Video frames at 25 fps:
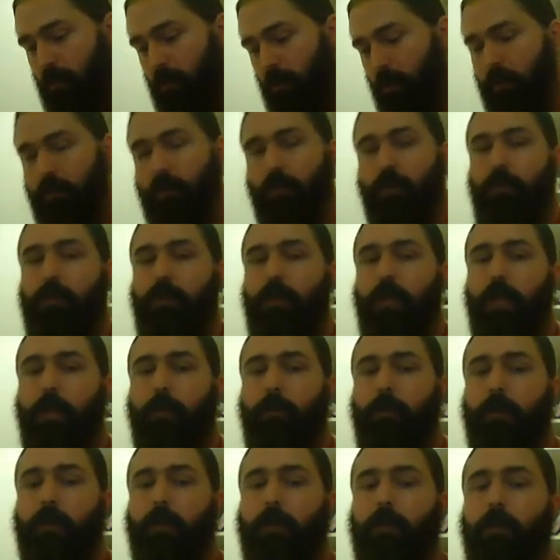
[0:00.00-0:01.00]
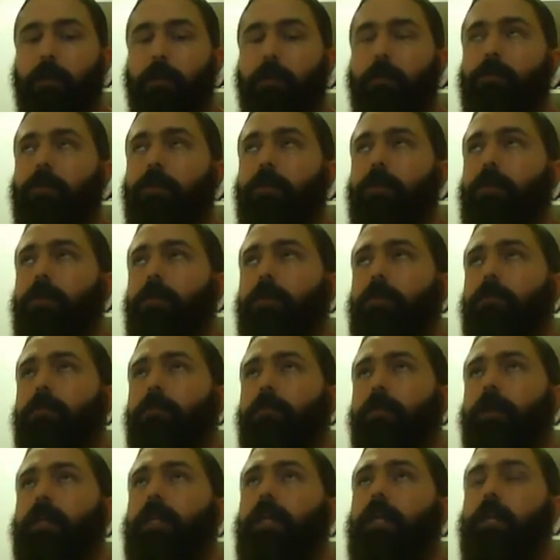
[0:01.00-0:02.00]
a true champion, you know, true
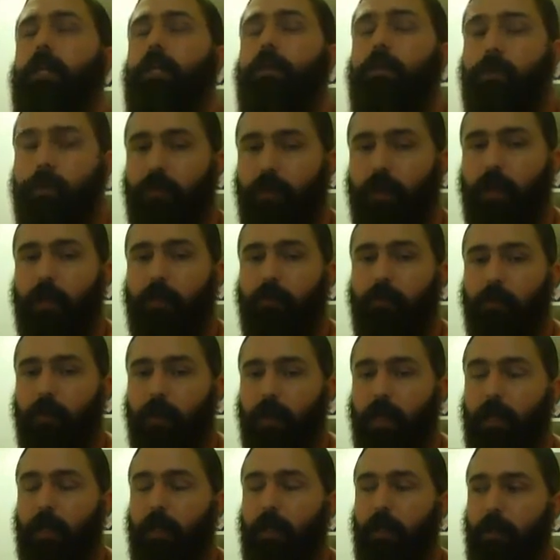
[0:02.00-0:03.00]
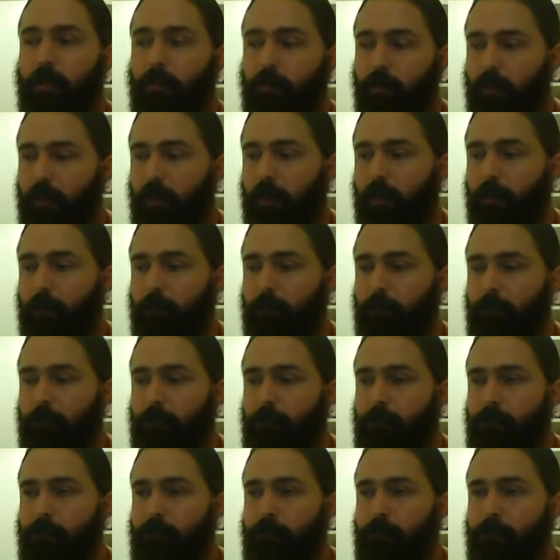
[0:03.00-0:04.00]
freaky strength for that kind of thing.
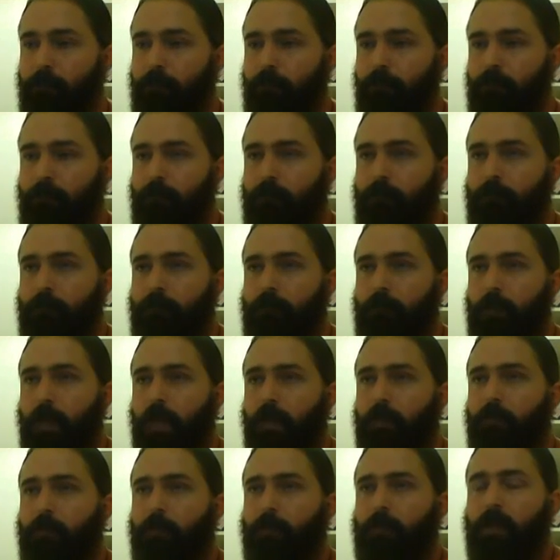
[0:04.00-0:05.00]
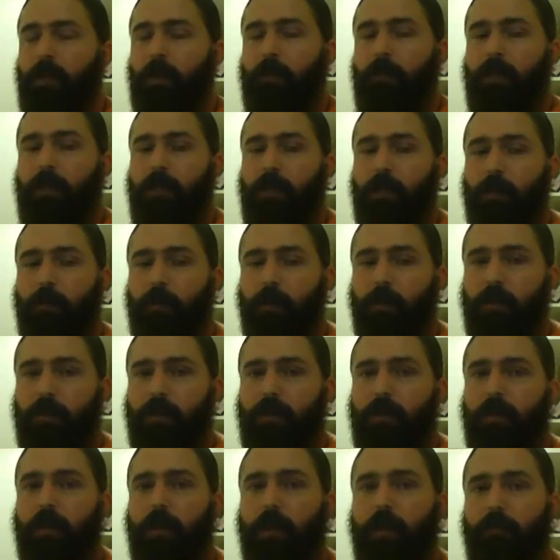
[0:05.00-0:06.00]
And from time to time, I'll
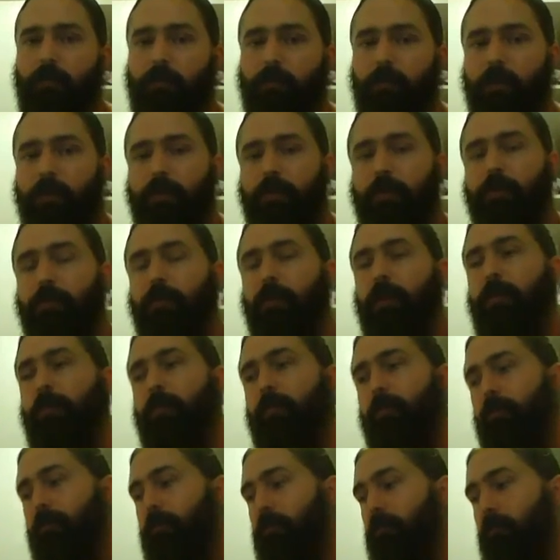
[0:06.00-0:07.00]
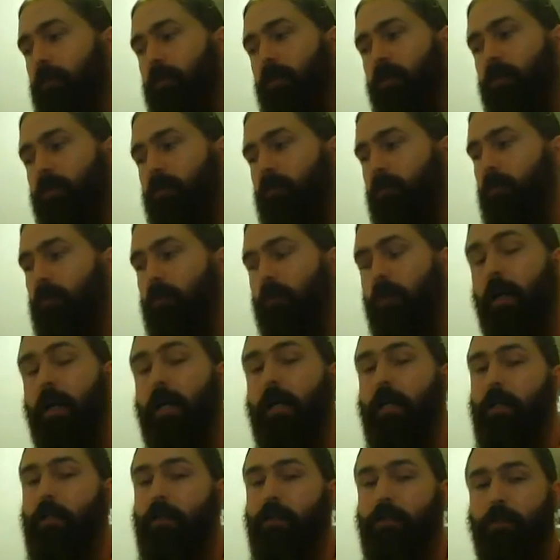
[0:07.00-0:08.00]
still have fun doing my
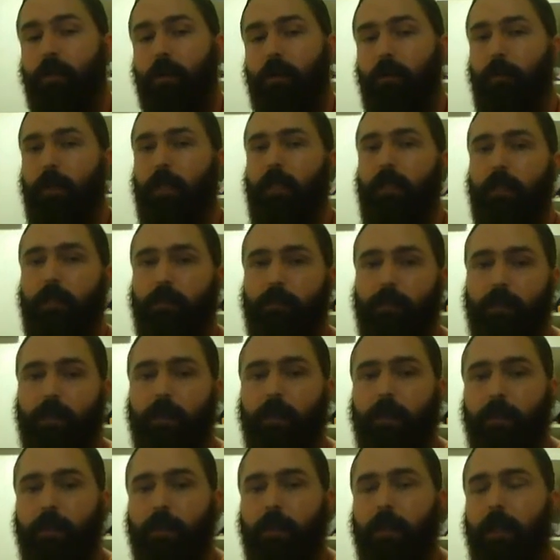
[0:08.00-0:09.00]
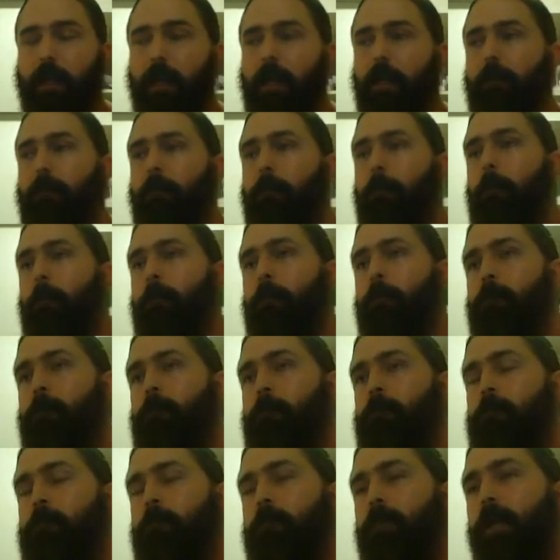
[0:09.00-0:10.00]
variety of strongman lifts and this and that.
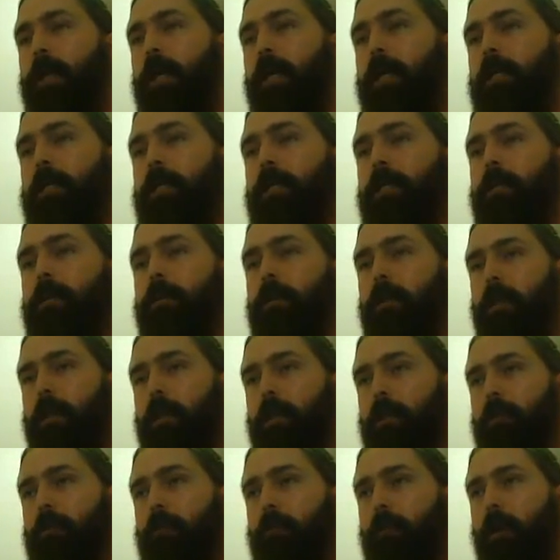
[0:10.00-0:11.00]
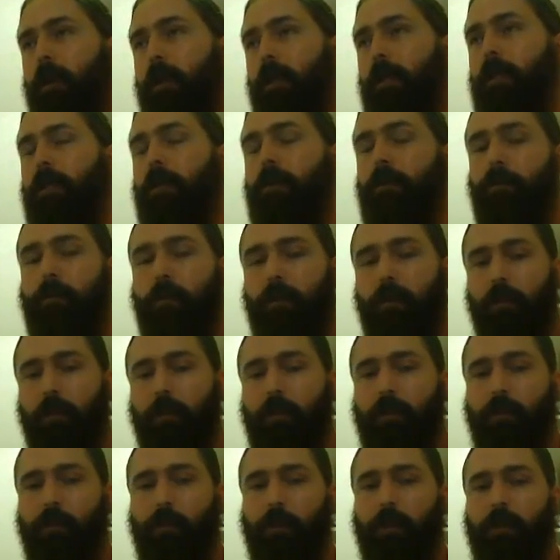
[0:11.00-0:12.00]
But ideally, I need to
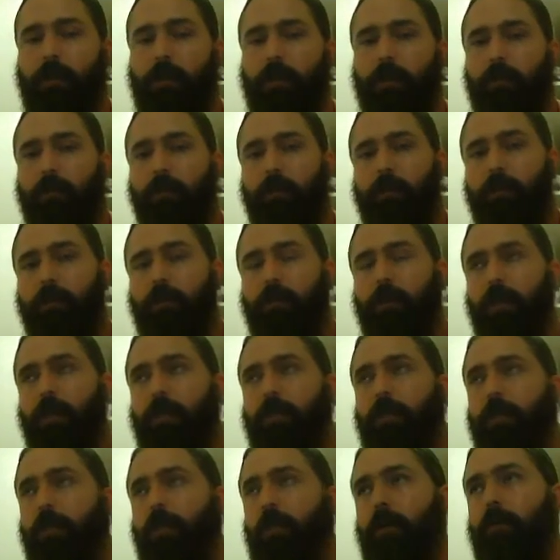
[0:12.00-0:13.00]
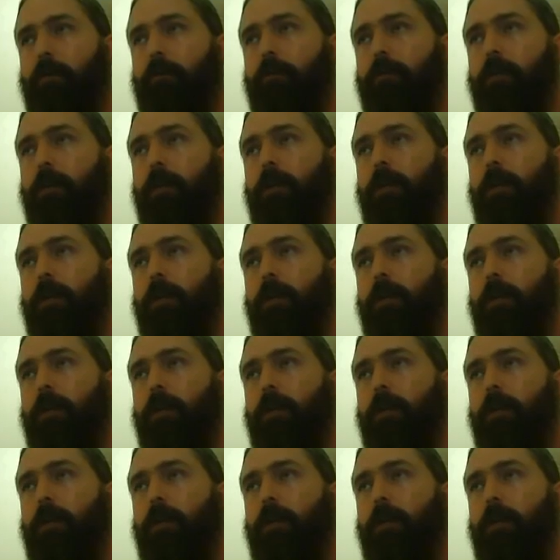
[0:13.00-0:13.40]
encourage myself in the direction of